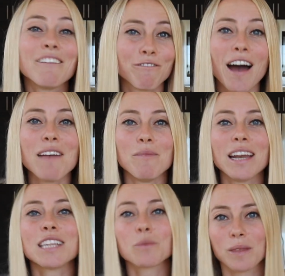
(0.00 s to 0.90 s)
in five
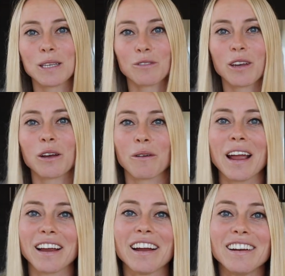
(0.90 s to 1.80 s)
minutes with this video right
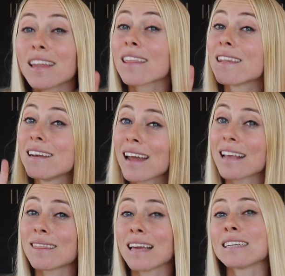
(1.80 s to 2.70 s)
here. Now, the
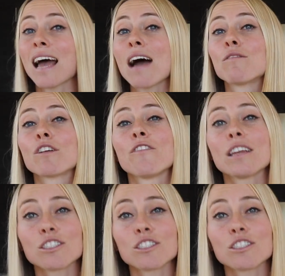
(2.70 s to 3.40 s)
ninth thing to have when you're feeling